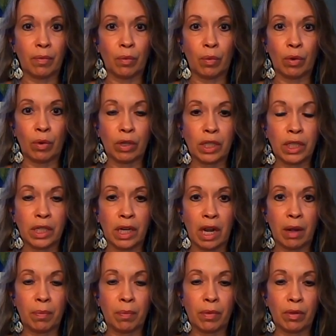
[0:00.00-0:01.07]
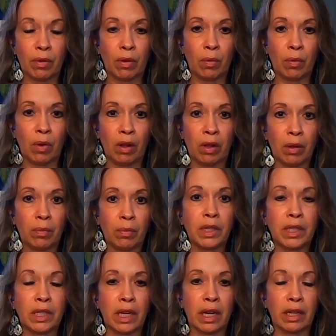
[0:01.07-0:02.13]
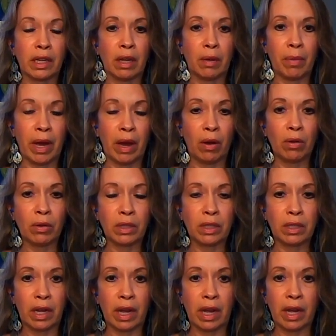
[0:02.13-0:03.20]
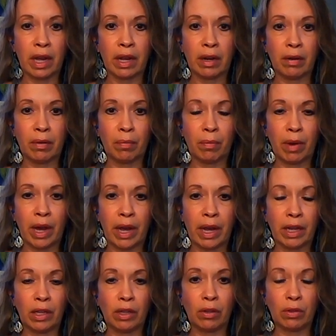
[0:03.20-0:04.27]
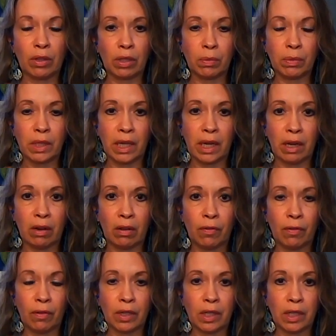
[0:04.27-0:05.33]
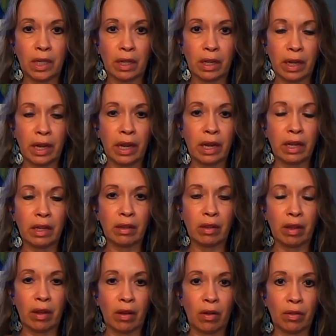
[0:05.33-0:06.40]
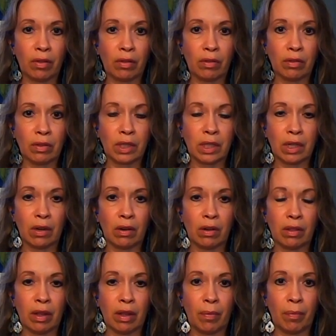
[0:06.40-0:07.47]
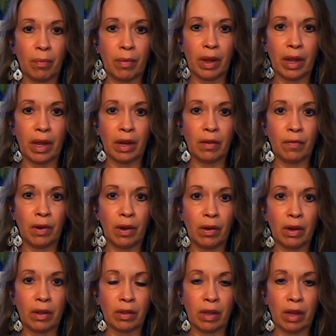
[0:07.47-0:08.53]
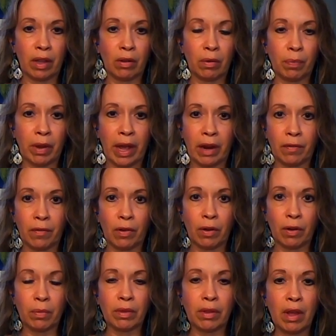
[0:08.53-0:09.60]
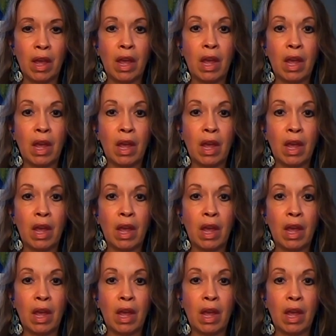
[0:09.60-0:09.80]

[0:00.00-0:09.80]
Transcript: workshops, you are welcome to check them out on my YouTube channel for Angelic Hands. I also share them on various other platforms.